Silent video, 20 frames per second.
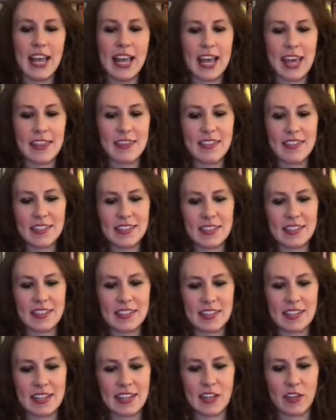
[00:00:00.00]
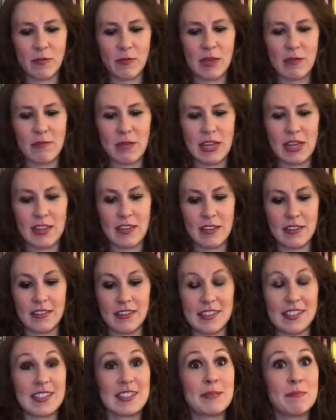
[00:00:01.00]
And this is going to help me make the
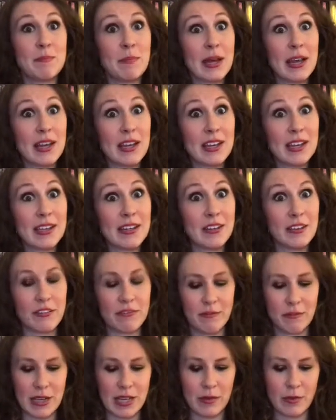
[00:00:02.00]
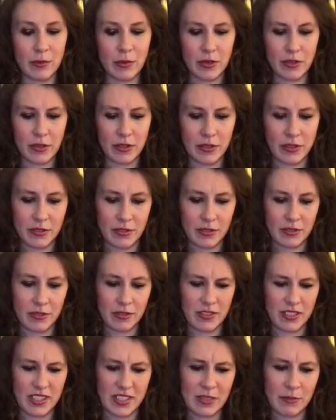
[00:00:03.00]
spine of my book.
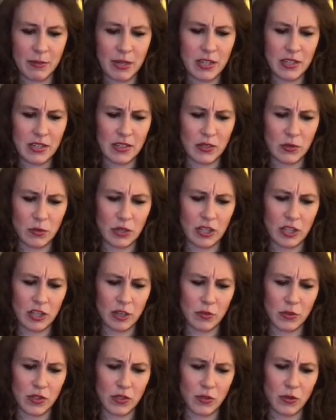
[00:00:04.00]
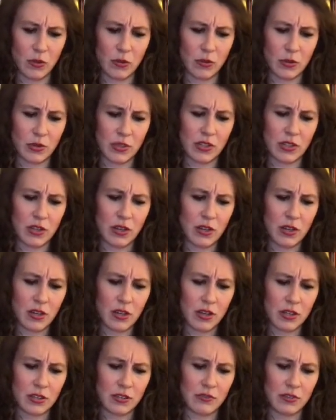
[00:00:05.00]
The spine is what helps to hold
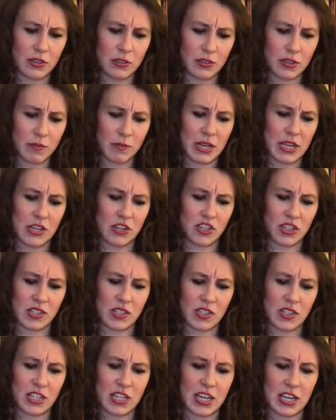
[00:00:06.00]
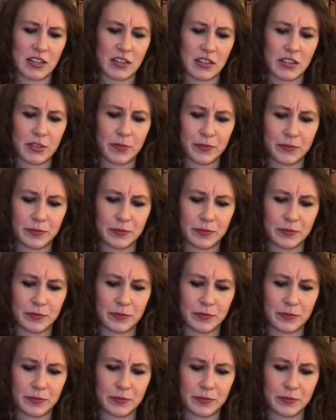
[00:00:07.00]
all of those pages together.